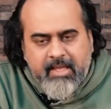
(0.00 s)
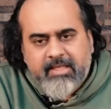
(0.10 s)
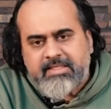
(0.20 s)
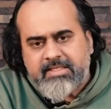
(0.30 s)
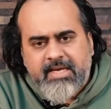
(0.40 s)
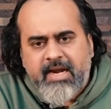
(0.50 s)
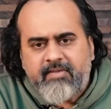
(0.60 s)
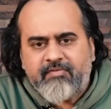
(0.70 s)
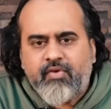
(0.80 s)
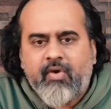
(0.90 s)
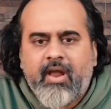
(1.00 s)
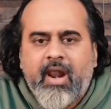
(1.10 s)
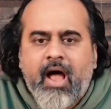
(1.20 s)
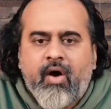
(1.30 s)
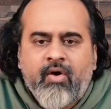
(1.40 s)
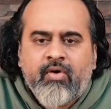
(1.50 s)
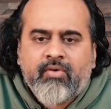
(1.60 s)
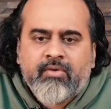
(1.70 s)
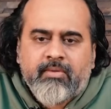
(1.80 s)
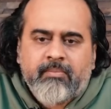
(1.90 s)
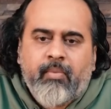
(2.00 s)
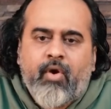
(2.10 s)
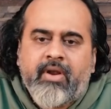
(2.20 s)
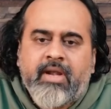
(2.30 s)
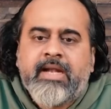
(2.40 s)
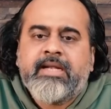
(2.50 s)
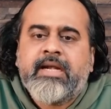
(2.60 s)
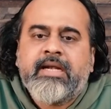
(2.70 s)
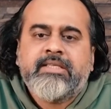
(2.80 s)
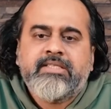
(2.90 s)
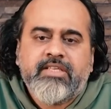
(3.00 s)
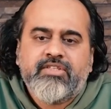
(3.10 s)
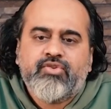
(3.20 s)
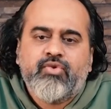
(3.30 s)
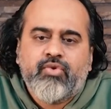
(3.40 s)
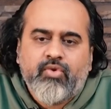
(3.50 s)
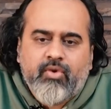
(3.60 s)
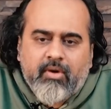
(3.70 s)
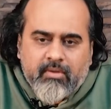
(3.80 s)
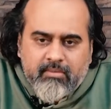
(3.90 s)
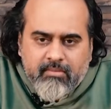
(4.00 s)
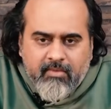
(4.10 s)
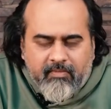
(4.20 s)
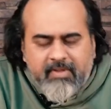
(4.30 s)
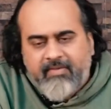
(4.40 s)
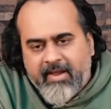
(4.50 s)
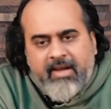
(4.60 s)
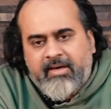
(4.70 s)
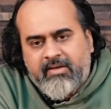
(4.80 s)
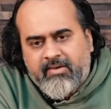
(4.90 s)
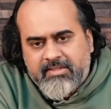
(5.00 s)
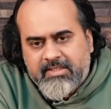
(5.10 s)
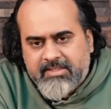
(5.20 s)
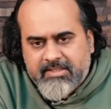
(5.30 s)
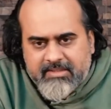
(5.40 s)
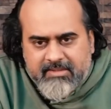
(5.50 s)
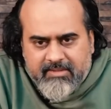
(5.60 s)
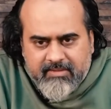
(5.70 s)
Instead, if you allow bodily tendencies to rule with very little consciousness,